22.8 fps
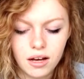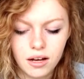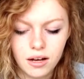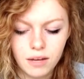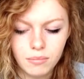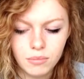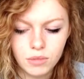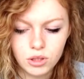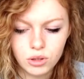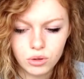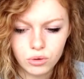
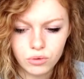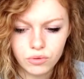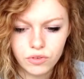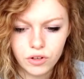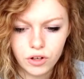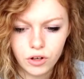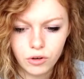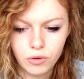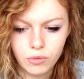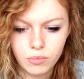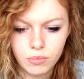short
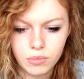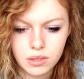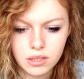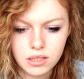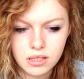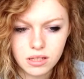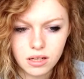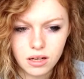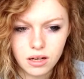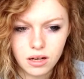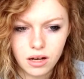
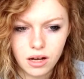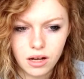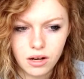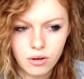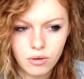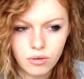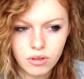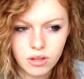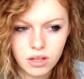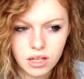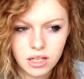films. I
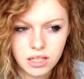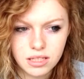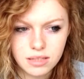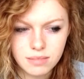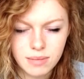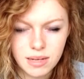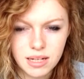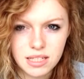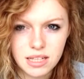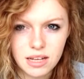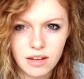don't think it's
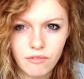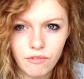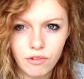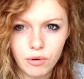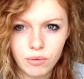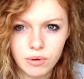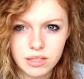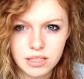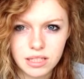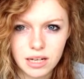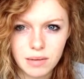meant to
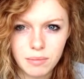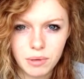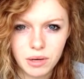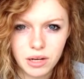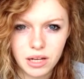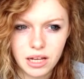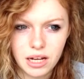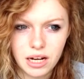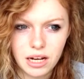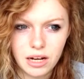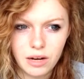influence
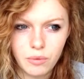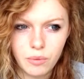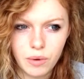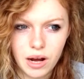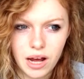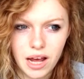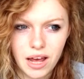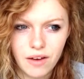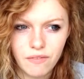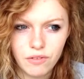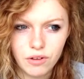anybody in any
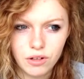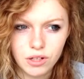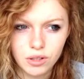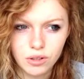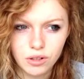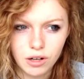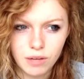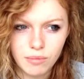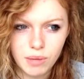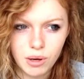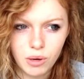way. If you're
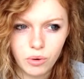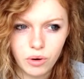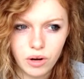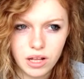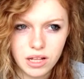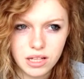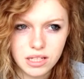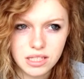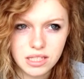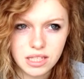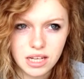talking about
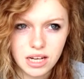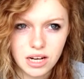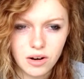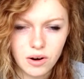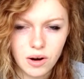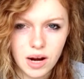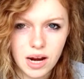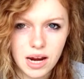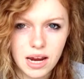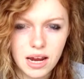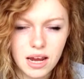audience
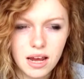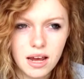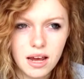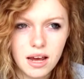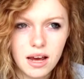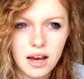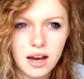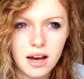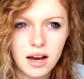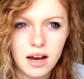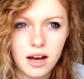theory,
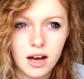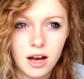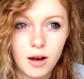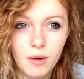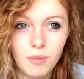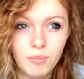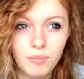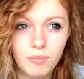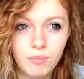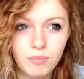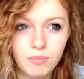
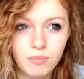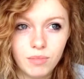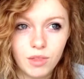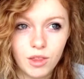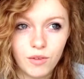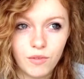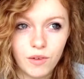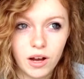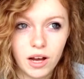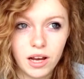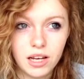
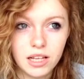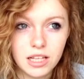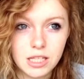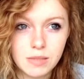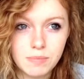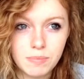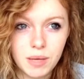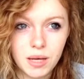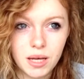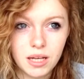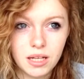the violence
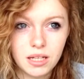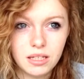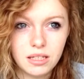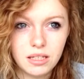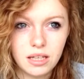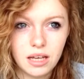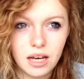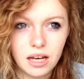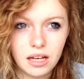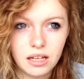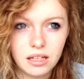bit,
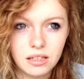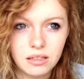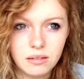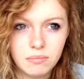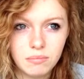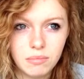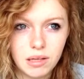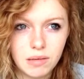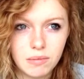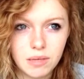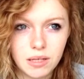yeah,
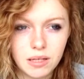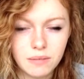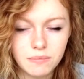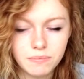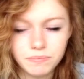maybe.